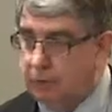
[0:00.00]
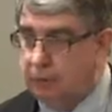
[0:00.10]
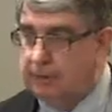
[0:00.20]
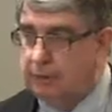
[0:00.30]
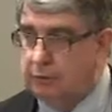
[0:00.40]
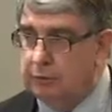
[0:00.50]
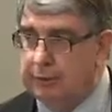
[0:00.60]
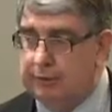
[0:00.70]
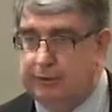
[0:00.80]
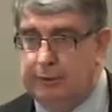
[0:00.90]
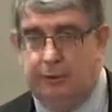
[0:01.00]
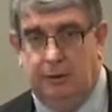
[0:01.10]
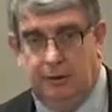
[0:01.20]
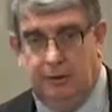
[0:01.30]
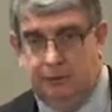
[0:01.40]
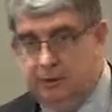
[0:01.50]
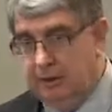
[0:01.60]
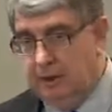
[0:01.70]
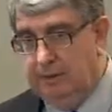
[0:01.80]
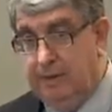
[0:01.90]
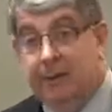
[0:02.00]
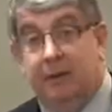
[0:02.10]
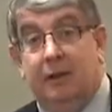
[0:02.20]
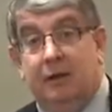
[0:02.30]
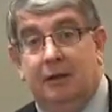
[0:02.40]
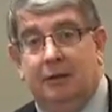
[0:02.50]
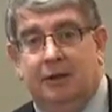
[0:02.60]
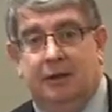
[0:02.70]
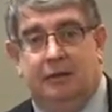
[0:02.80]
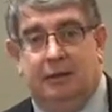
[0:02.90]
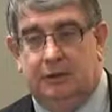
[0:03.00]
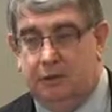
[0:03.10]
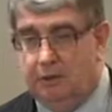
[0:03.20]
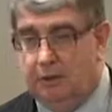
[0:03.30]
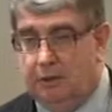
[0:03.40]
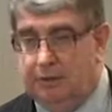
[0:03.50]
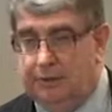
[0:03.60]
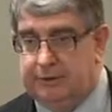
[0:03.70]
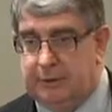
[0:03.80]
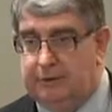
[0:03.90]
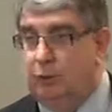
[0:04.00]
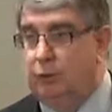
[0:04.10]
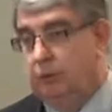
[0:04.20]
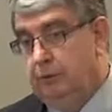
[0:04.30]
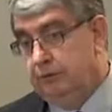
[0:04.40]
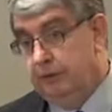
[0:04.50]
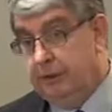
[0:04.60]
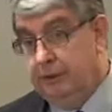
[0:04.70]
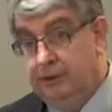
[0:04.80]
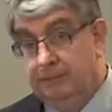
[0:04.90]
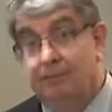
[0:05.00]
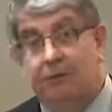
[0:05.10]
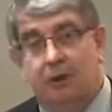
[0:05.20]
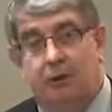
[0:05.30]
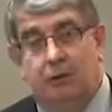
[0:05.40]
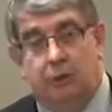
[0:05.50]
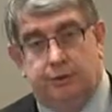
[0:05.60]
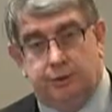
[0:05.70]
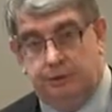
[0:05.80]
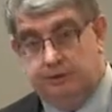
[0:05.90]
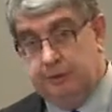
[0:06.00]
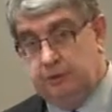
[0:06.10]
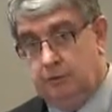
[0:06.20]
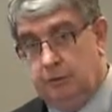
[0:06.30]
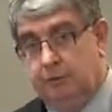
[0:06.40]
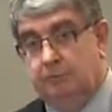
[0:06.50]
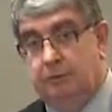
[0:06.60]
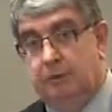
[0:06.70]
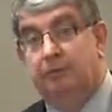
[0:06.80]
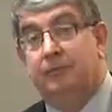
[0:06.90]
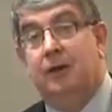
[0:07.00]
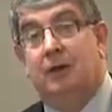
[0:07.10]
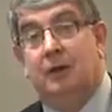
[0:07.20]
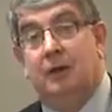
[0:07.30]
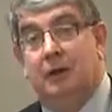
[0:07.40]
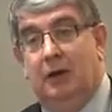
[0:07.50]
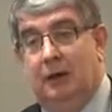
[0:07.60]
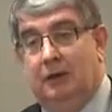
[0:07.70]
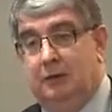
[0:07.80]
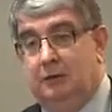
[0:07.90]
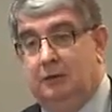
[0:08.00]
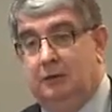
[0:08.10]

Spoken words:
You might also see a dividend they pay, and the dividend might be, say, $4 a share, which leaves $6. Now, that